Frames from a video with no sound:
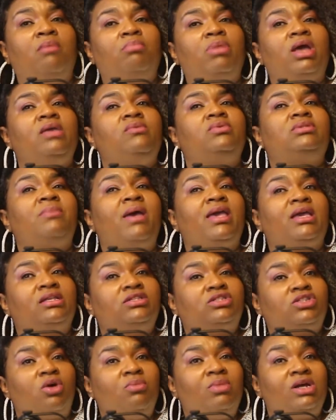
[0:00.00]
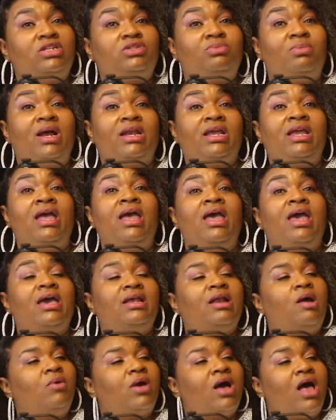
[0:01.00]
But he was making so much money.
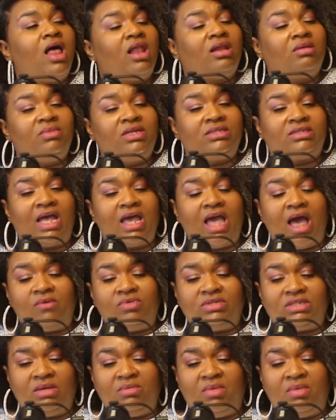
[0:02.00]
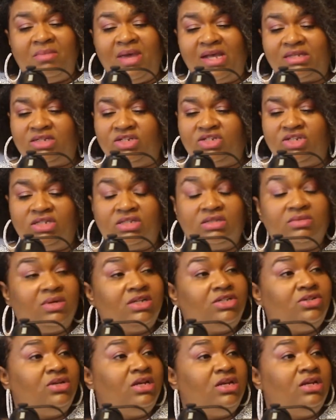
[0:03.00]
And I would call him and say, I would send him a message. This is
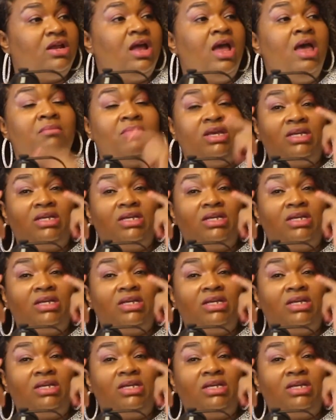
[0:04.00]
what you needed.